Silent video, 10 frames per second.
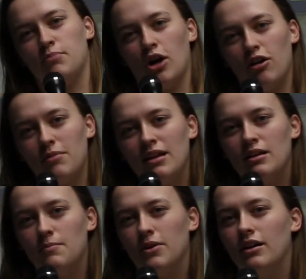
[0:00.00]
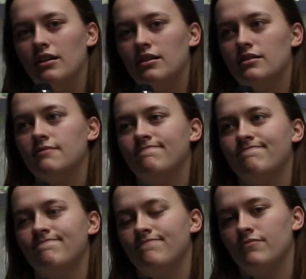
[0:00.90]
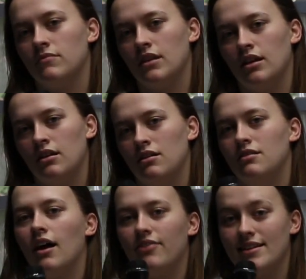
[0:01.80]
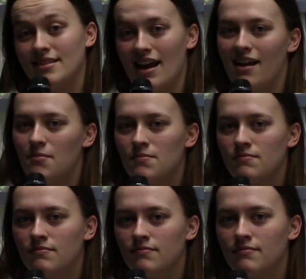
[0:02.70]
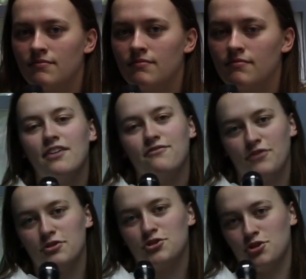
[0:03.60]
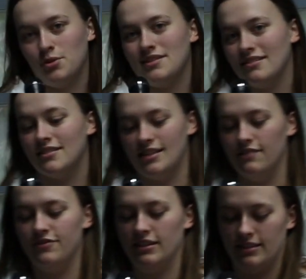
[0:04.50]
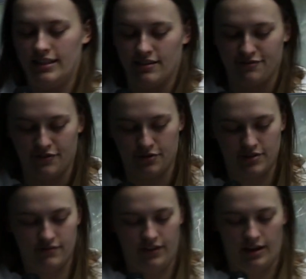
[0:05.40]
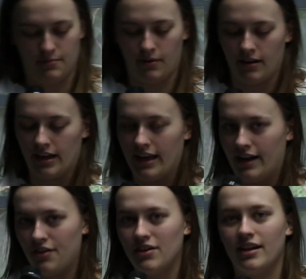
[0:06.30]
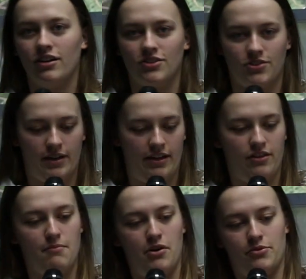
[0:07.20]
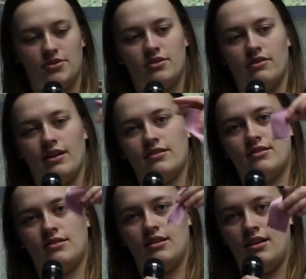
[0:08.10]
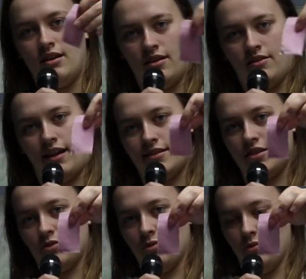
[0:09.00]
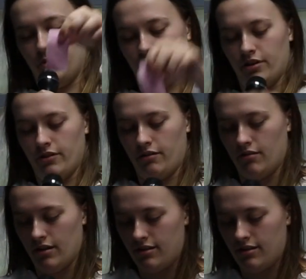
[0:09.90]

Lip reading: Barbie but not the same. My first choice is definitely the first fabric, and I think it also had the most, so that's the one we're going